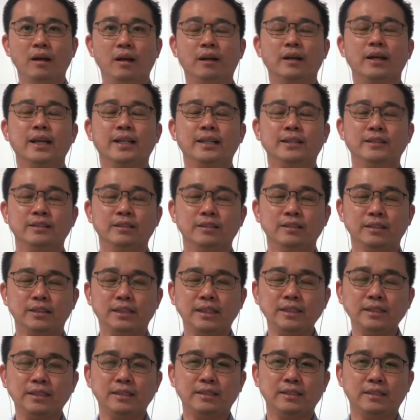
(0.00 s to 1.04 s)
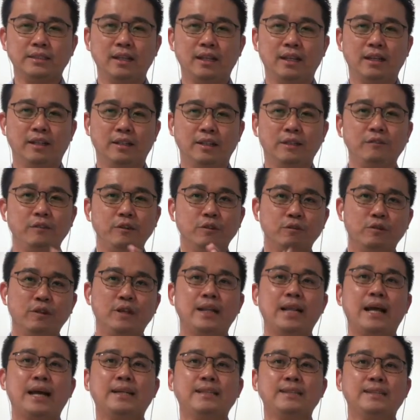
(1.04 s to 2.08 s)
Okay, so this is if you
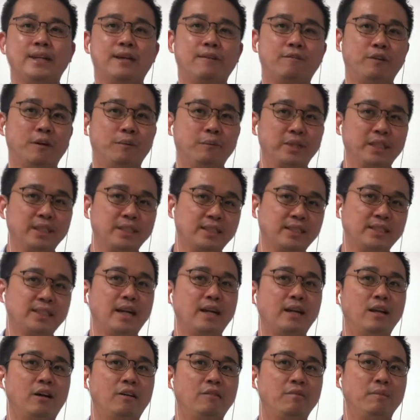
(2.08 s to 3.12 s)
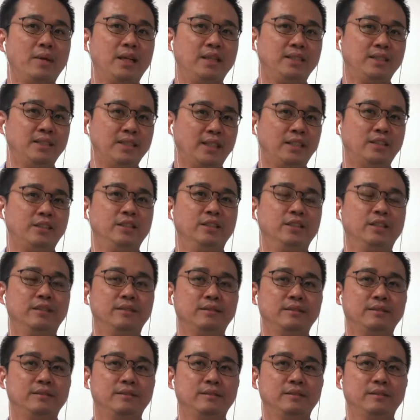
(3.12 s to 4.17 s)
realize that from the start of my session,
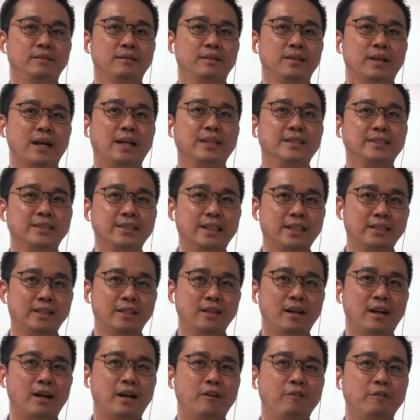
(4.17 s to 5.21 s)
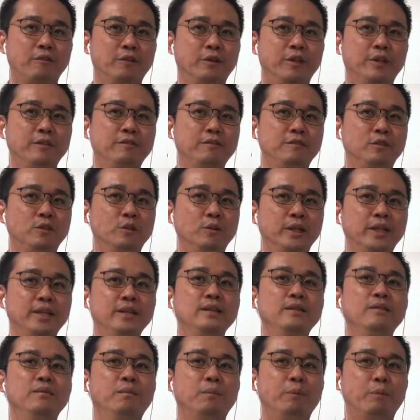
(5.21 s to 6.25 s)
I started off with
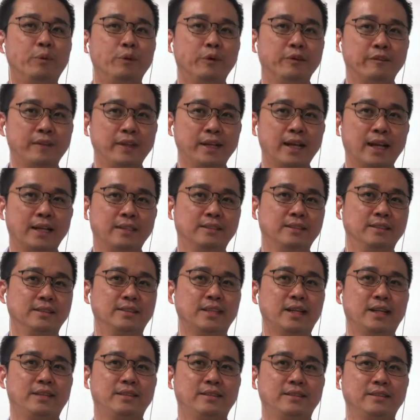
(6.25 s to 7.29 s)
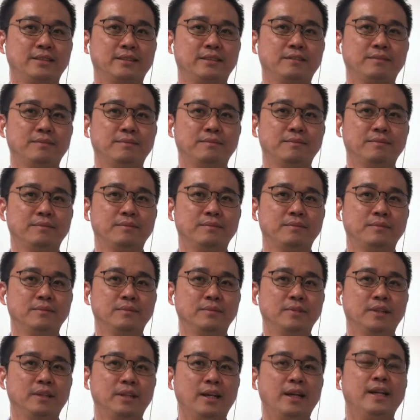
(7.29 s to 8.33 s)
doing breathing exercise,
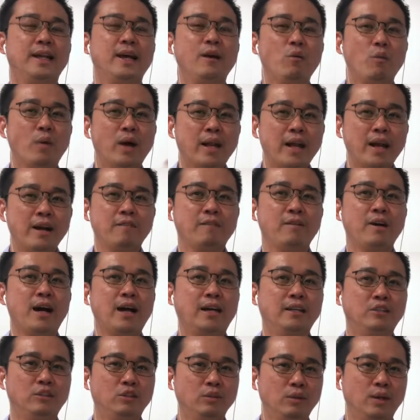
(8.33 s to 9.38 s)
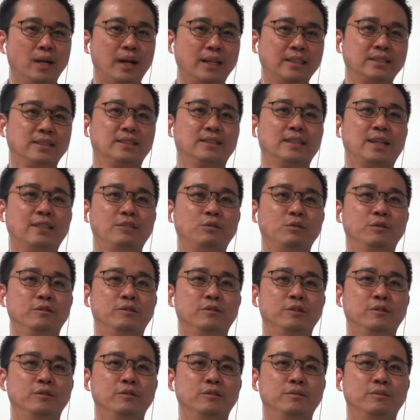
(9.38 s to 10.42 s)
and then whenever I do an exercise with
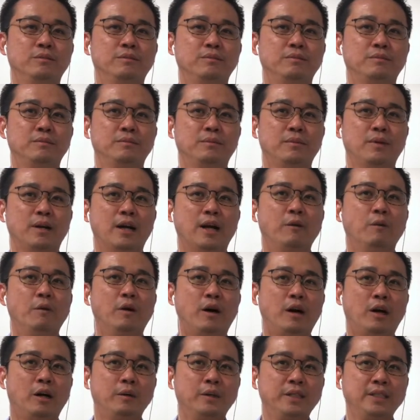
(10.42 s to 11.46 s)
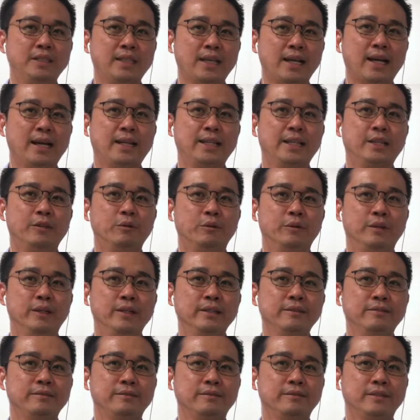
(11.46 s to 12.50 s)
you, I will always end it
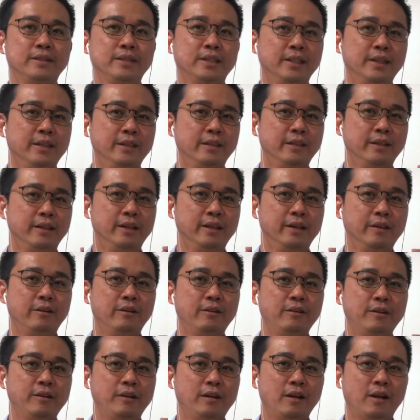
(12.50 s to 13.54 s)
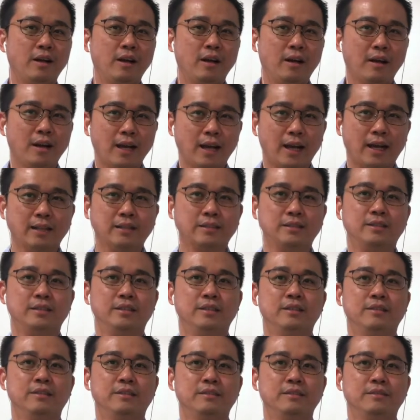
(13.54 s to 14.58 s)
with inhale,
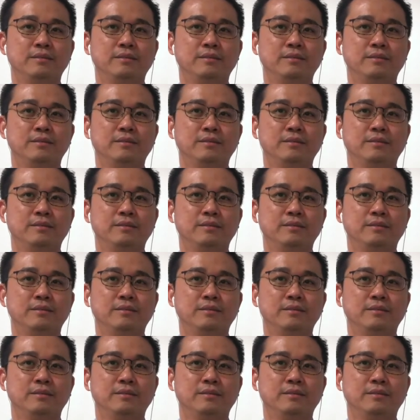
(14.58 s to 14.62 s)
exhale,